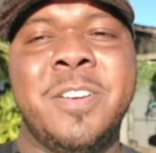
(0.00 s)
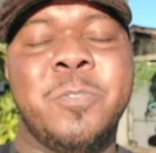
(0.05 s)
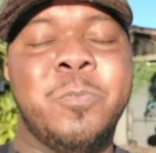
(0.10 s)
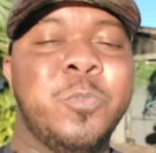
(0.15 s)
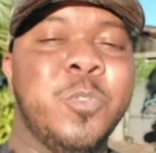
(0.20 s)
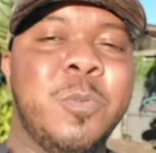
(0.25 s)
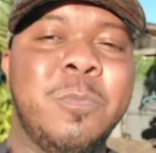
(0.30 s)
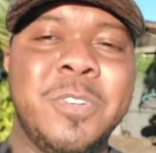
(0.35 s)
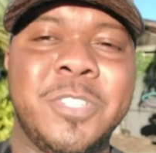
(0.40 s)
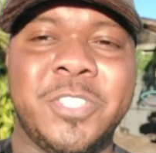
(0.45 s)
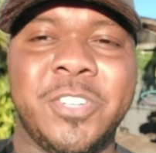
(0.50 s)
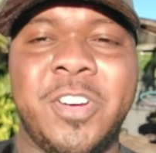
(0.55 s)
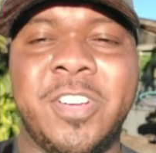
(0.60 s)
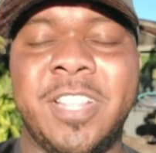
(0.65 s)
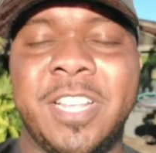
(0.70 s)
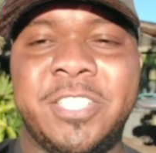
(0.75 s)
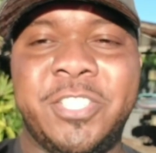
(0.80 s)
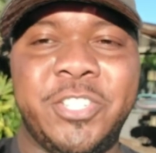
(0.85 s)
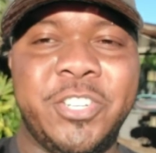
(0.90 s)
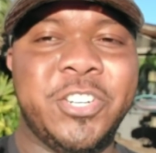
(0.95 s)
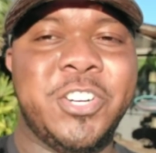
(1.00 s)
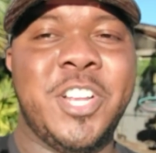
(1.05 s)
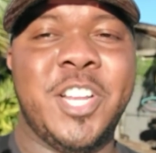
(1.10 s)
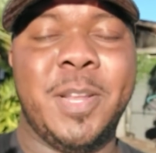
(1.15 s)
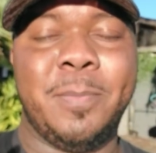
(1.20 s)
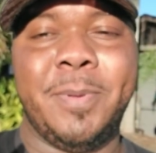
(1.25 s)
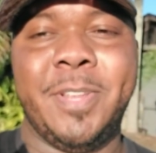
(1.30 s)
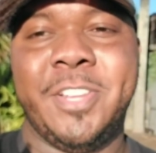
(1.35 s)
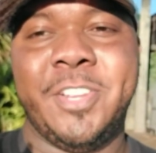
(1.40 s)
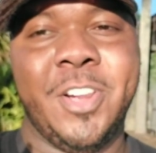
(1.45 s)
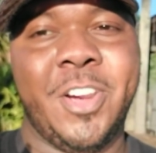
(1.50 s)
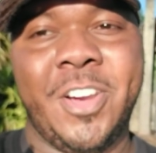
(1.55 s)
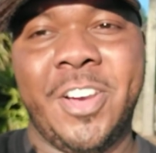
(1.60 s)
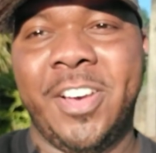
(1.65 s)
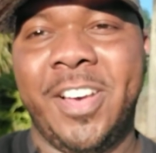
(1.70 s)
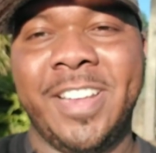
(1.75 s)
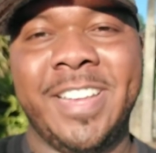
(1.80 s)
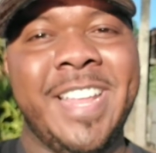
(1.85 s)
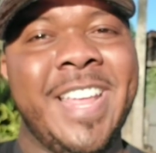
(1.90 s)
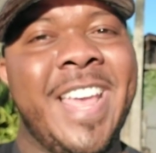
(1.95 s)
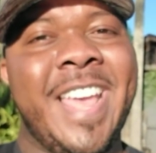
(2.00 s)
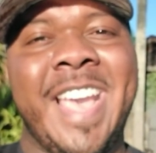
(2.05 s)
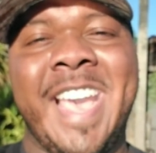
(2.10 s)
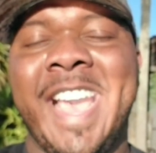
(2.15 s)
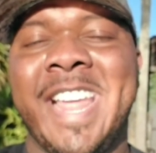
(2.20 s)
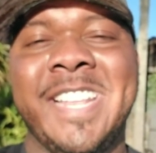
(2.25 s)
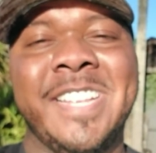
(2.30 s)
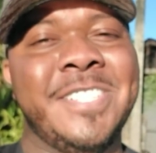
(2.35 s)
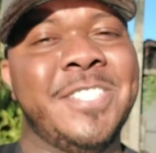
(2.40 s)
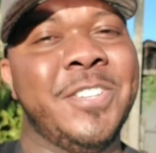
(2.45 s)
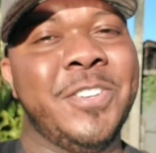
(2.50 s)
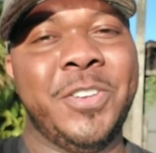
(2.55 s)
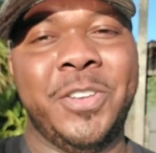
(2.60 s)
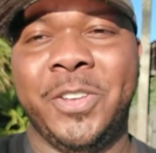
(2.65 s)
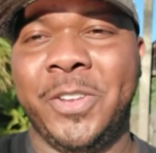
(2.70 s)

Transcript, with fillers: Rumors are that you're going to be gone, heading to New